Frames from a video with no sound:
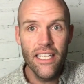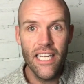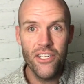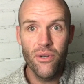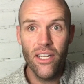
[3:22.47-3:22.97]

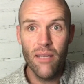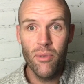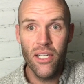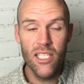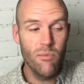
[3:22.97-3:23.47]
get your early
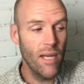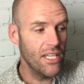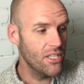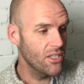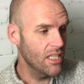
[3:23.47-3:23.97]
bird
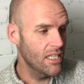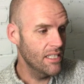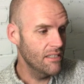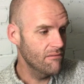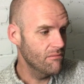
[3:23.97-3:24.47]
special,
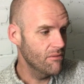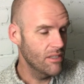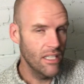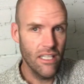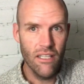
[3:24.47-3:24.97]
and
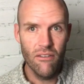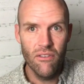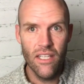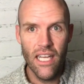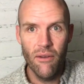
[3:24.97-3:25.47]

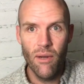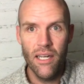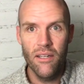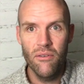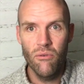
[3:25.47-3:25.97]

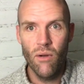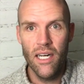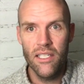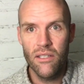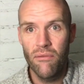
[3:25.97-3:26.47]

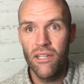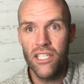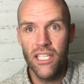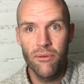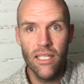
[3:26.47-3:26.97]
when it's
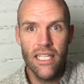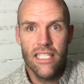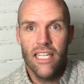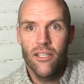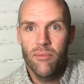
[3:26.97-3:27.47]
officially
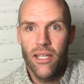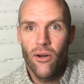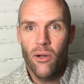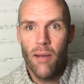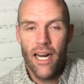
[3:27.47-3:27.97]
released, then you'll be
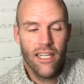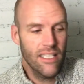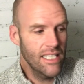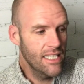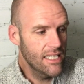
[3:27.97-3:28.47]

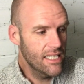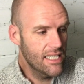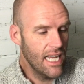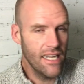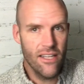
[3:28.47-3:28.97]
automatically
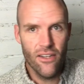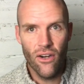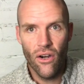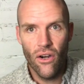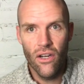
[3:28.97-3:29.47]
sent
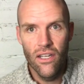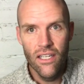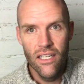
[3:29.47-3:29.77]
your